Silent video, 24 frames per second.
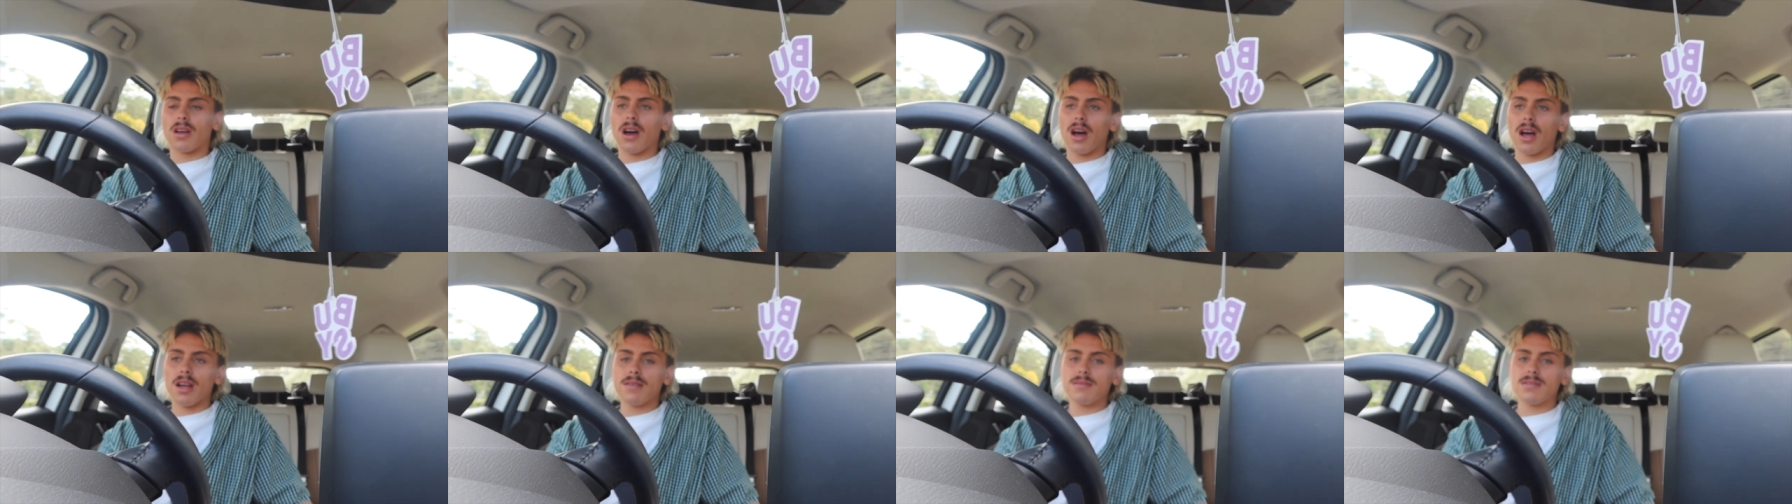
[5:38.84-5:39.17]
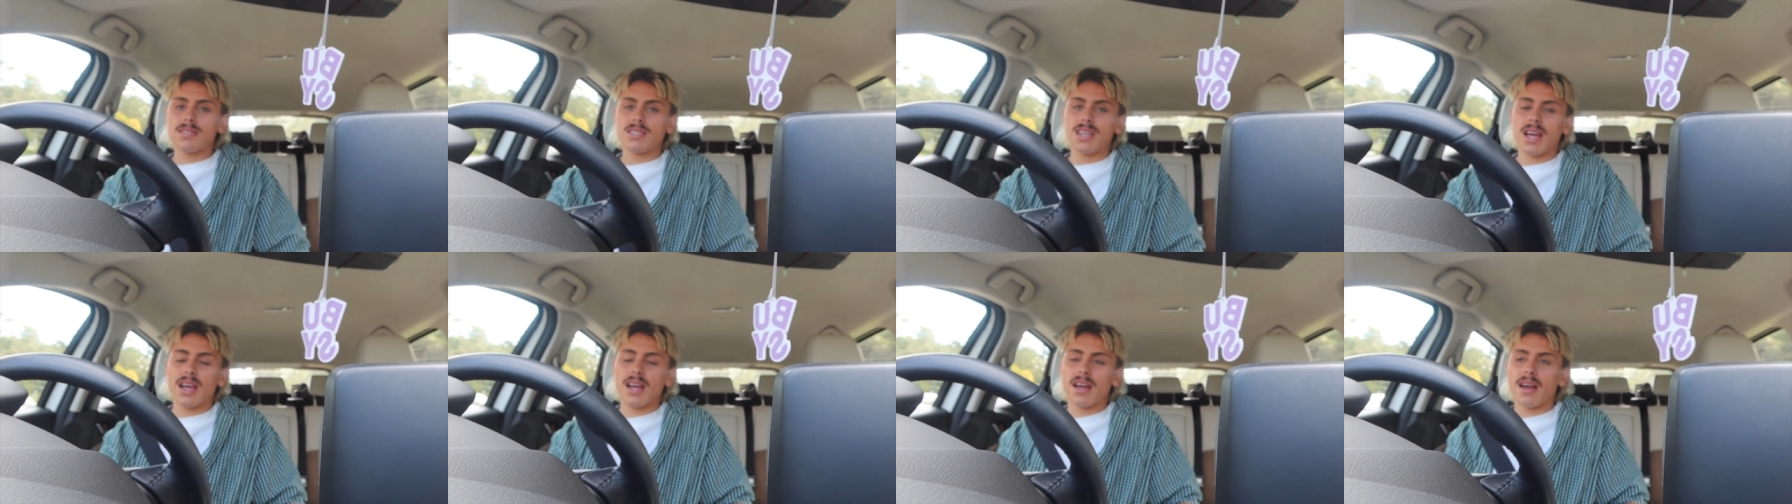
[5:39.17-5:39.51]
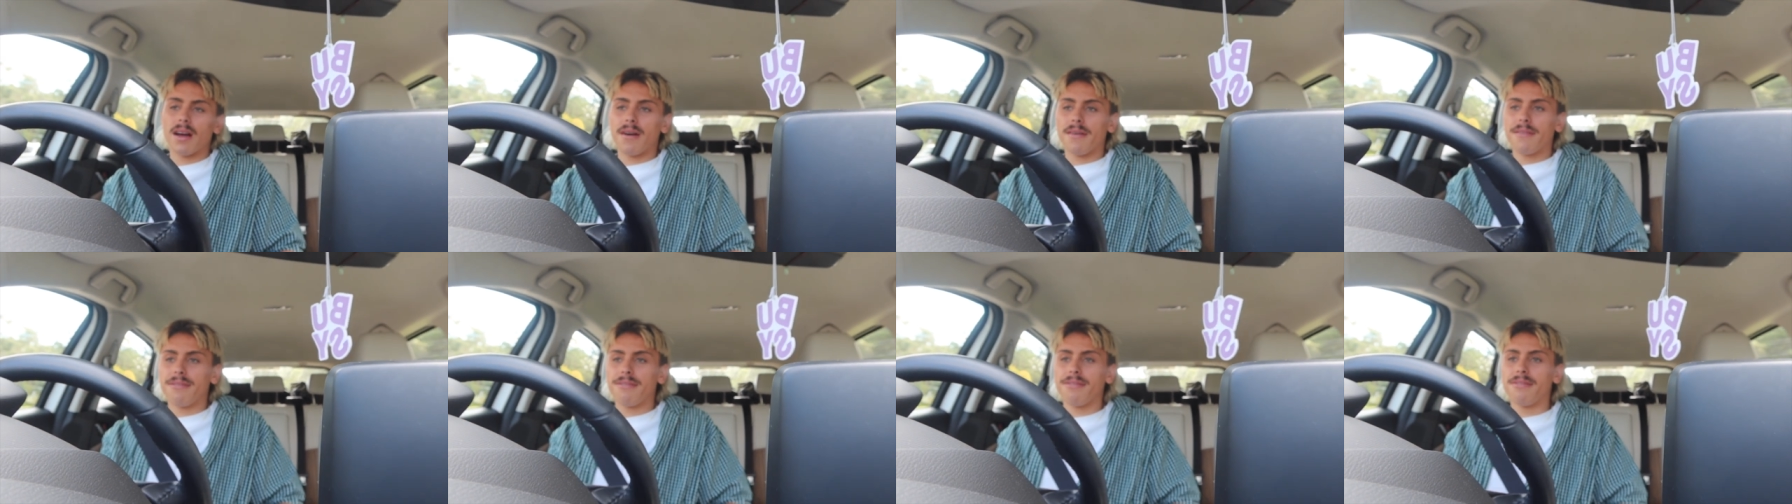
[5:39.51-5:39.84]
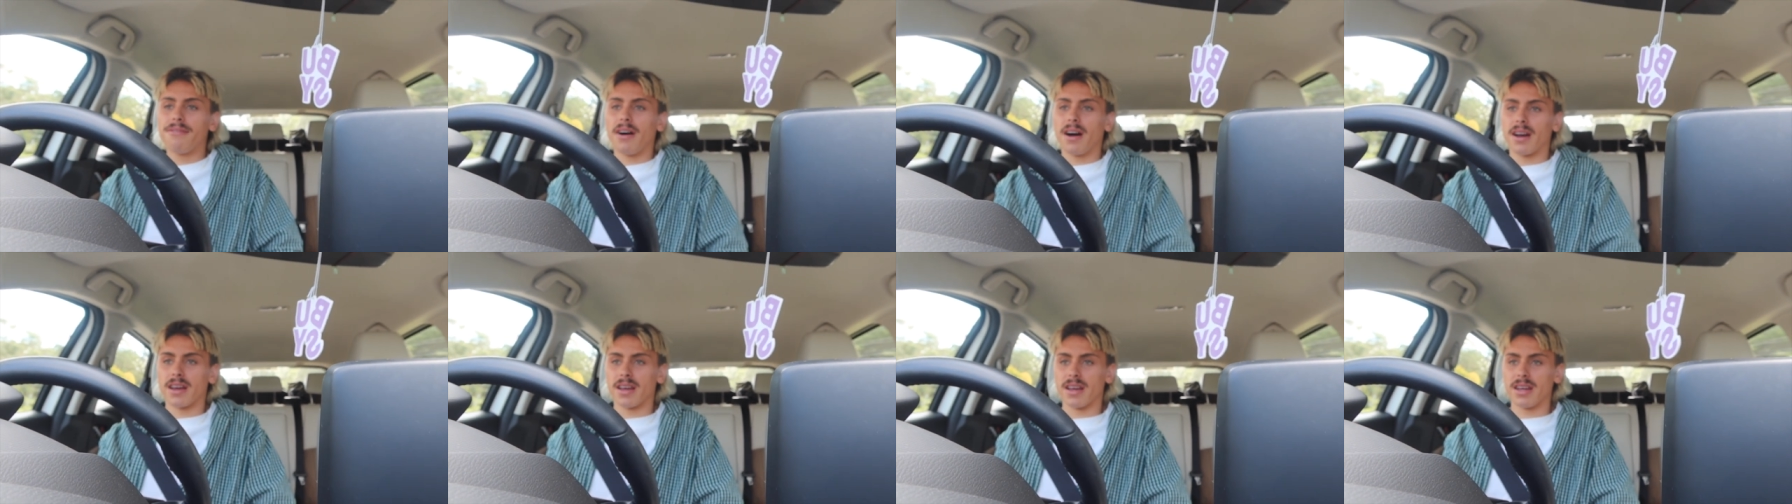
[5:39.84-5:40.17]
I'm saying,
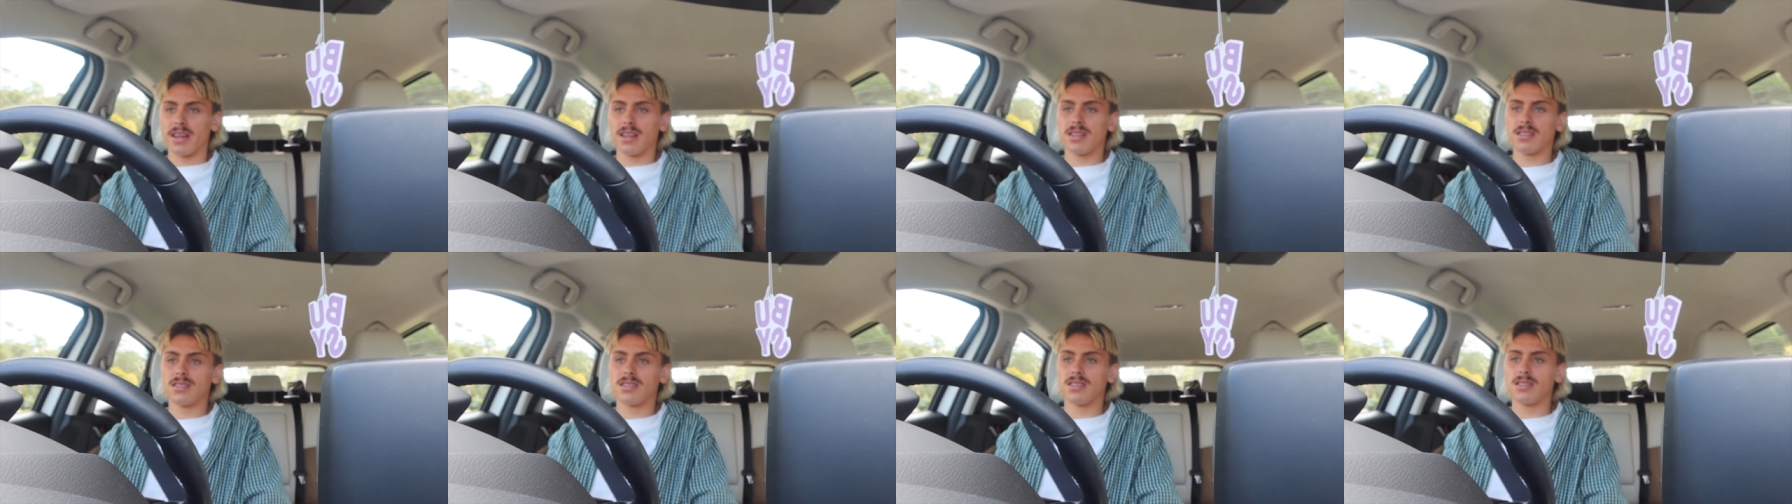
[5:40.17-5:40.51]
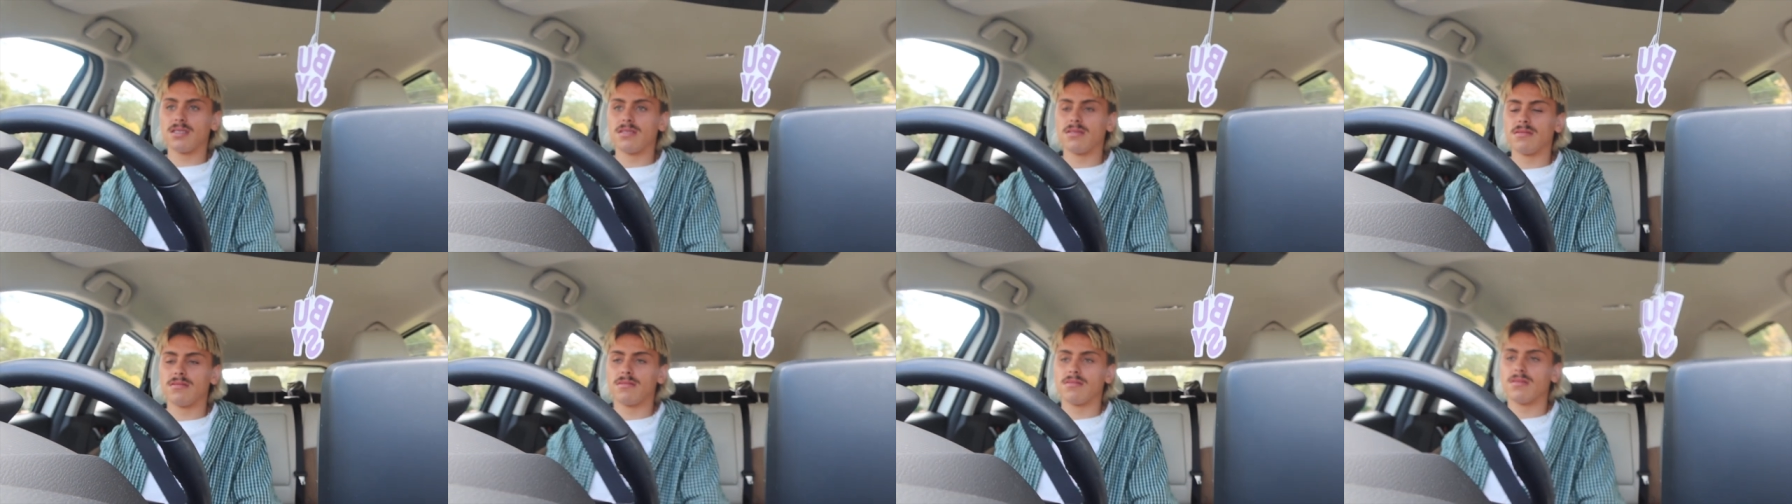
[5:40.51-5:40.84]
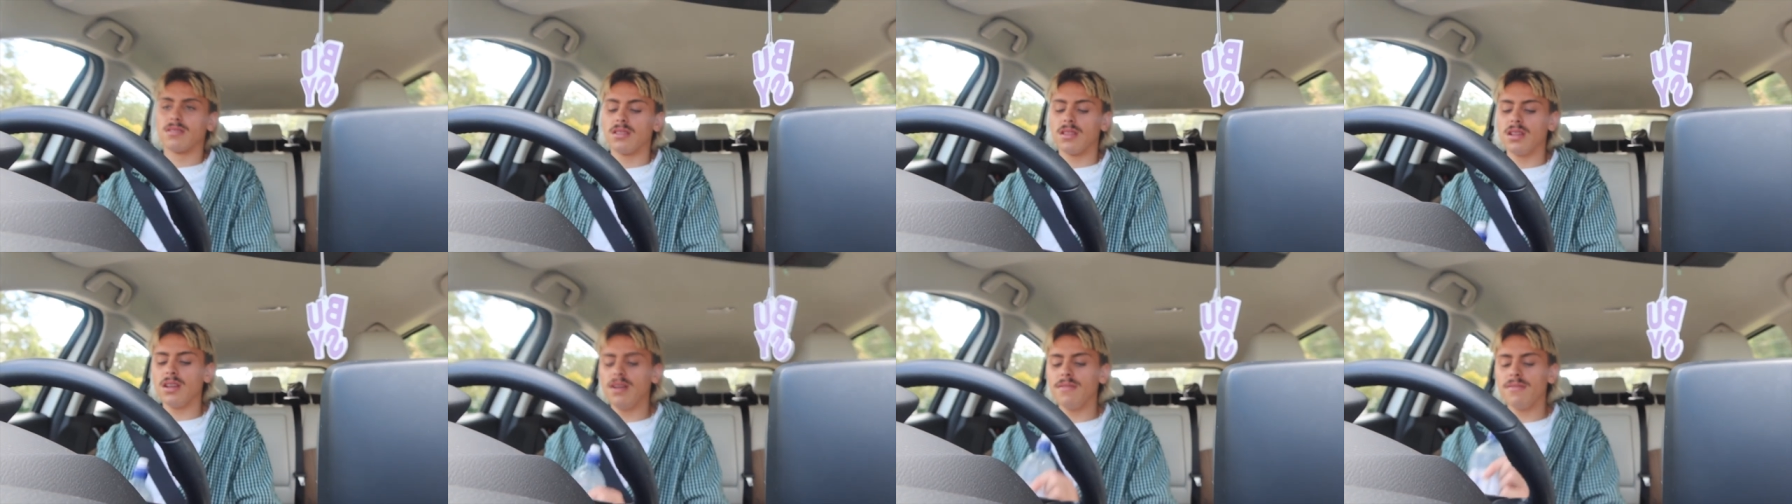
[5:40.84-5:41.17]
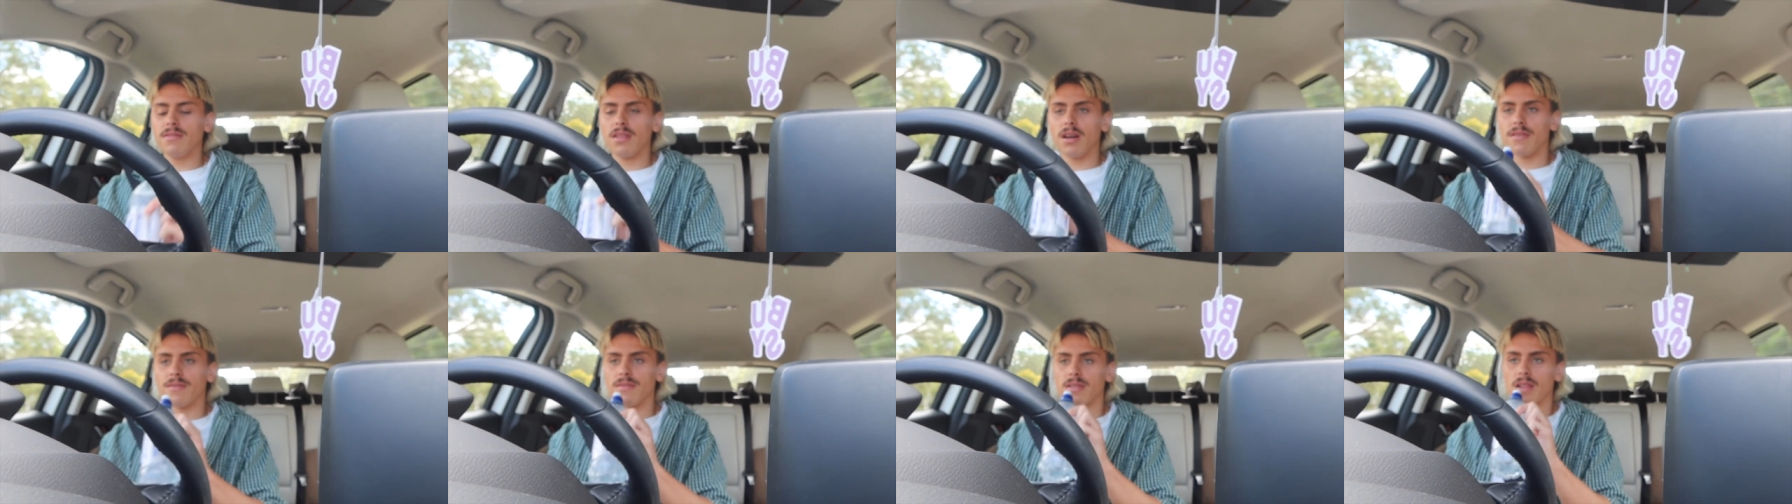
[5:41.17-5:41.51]
fuck it. Live,
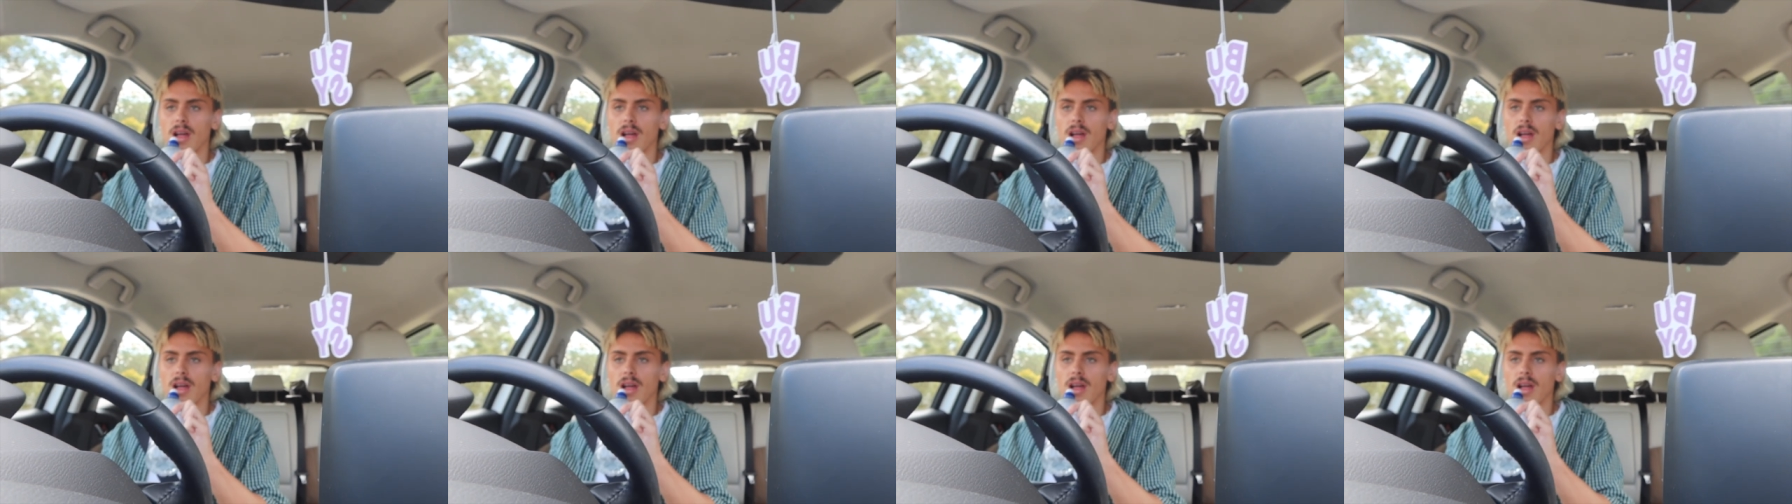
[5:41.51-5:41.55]
love,